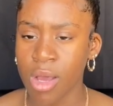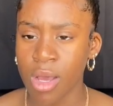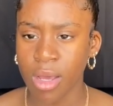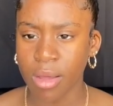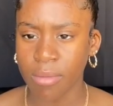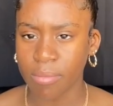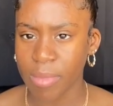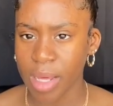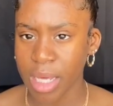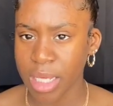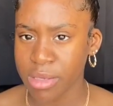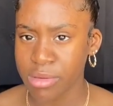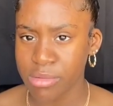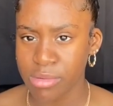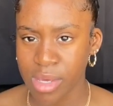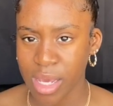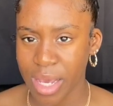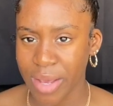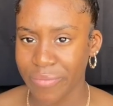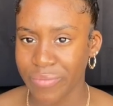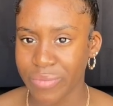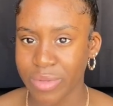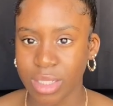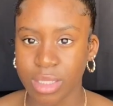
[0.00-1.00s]
make you
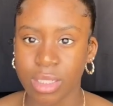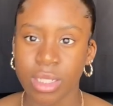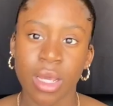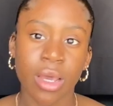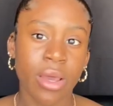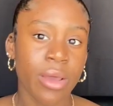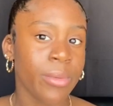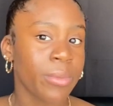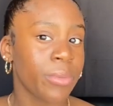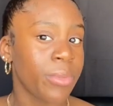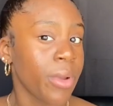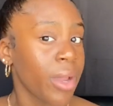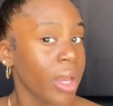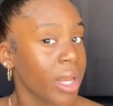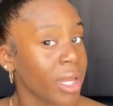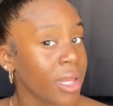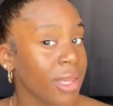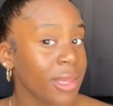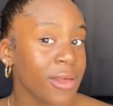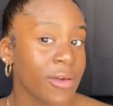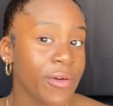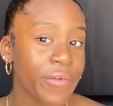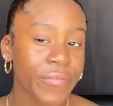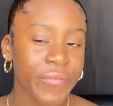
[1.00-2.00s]
have this pretty
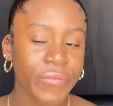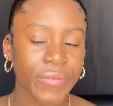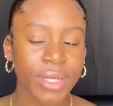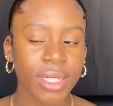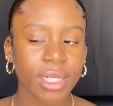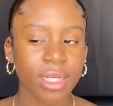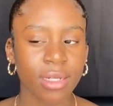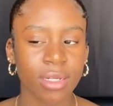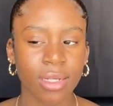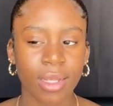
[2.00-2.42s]
little figure.